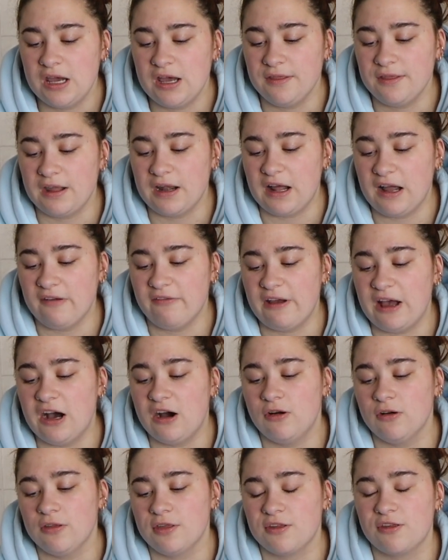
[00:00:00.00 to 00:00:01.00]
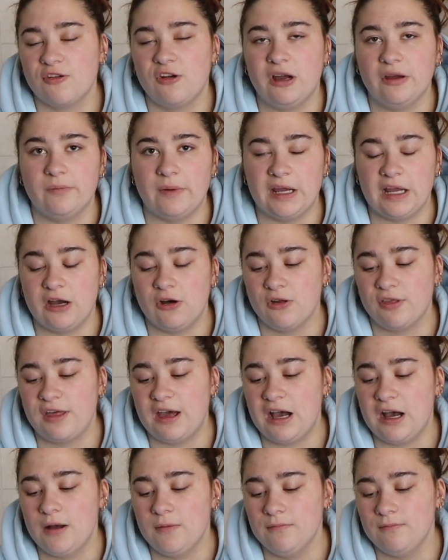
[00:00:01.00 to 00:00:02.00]
And then I have Health, so I have my health
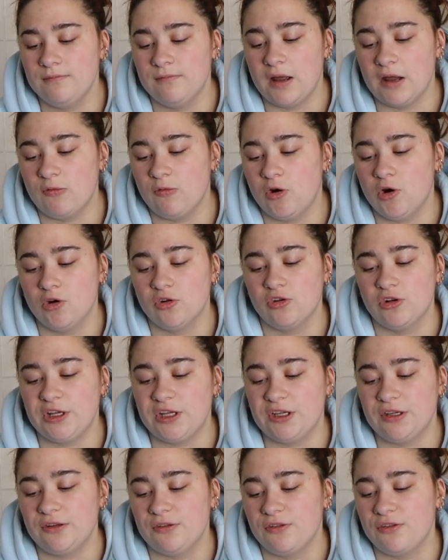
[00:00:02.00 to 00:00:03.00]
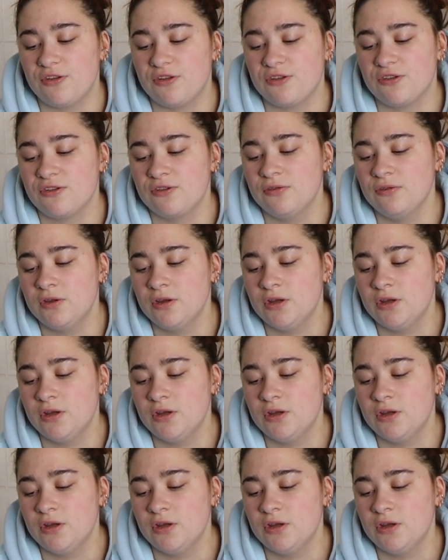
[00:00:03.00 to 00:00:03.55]
app, my Walgreens,